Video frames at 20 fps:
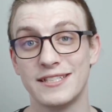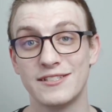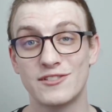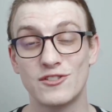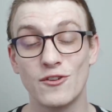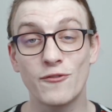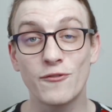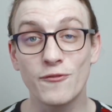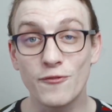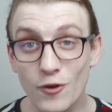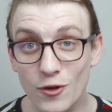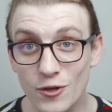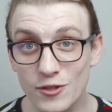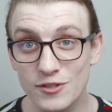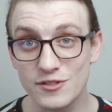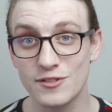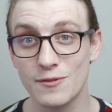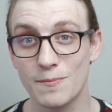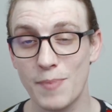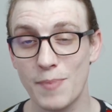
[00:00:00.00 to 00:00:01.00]
He's the
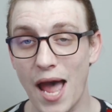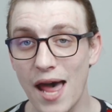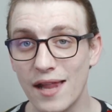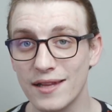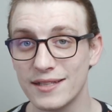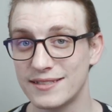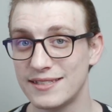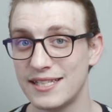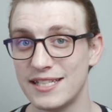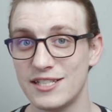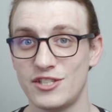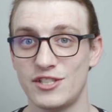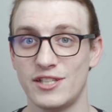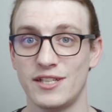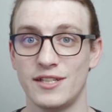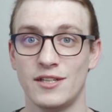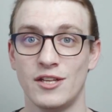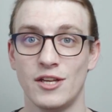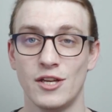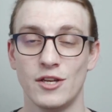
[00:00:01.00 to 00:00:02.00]
first
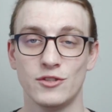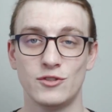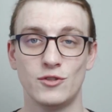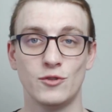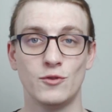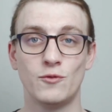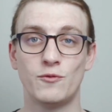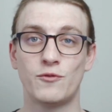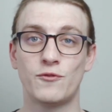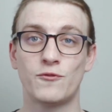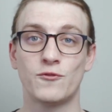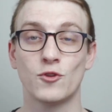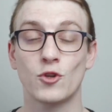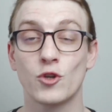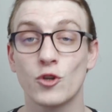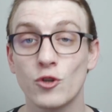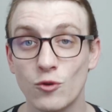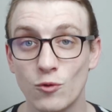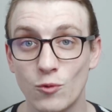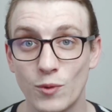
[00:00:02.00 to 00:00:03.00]
politician to
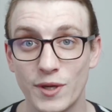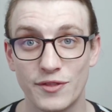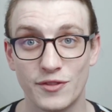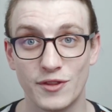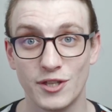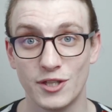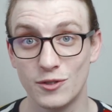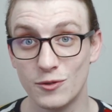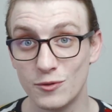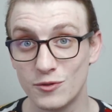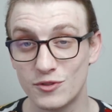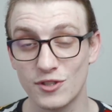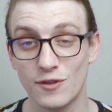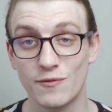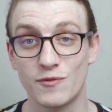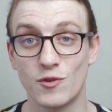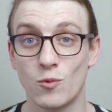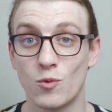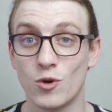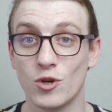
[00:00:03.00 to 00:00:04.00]
flirt with the use of the